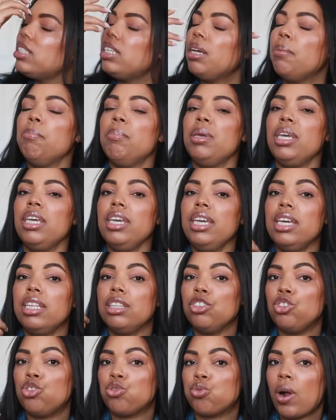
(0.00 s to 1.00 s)
to me,
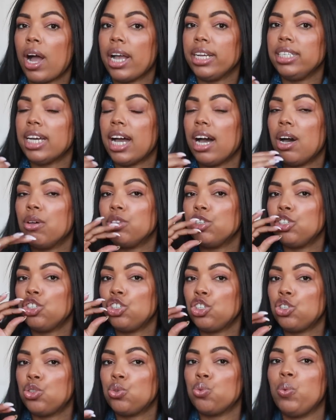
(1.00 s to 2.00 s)
in the dry down, the
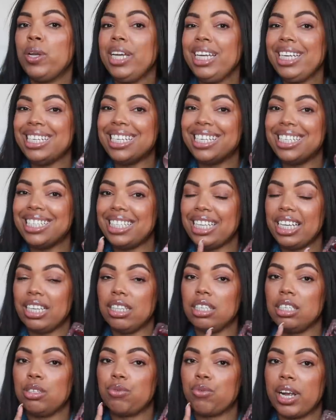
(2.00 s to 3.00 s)
sweetness
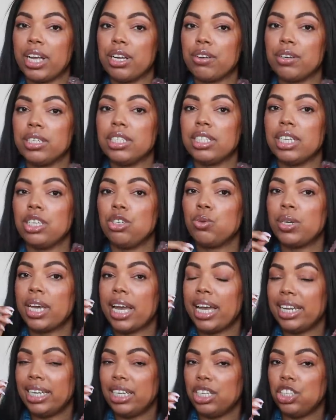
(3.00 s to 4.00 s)
in this fragrance that you
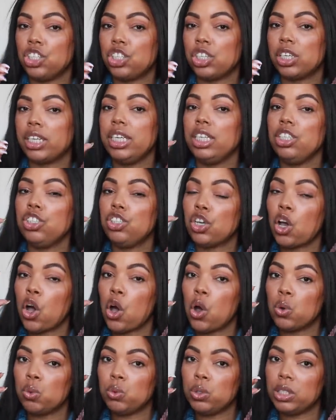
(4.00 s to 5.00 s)
get initially
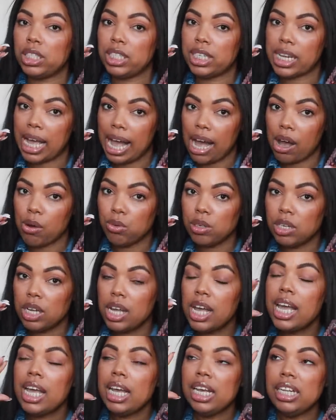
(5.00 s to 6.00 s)
tones down.
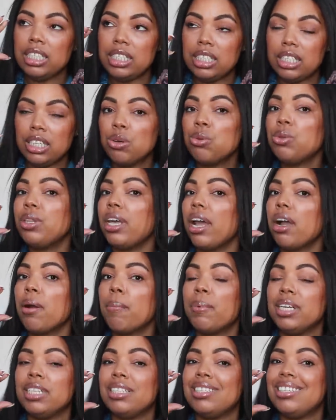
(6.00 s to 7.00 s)
It's still
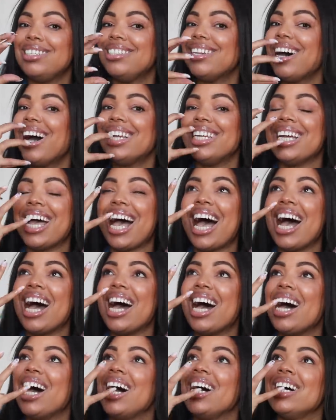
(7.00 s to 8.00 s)
there, but it's not
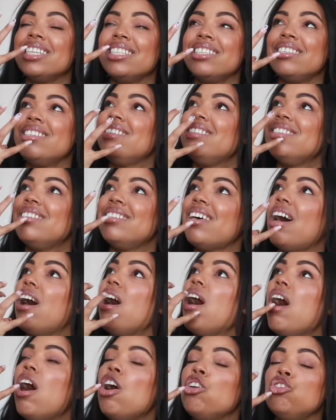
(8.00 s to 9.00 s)
as
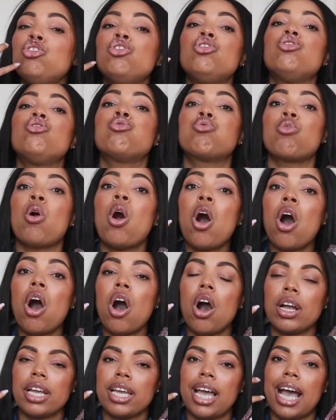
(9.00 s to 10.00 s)

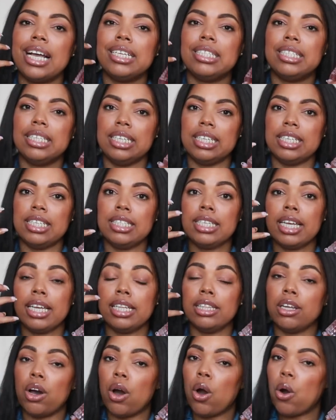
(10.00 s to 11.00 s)
strong as it is
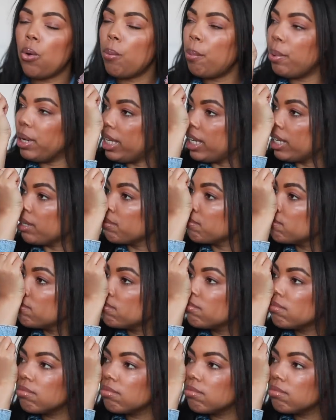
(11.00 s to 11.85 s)
in the opening.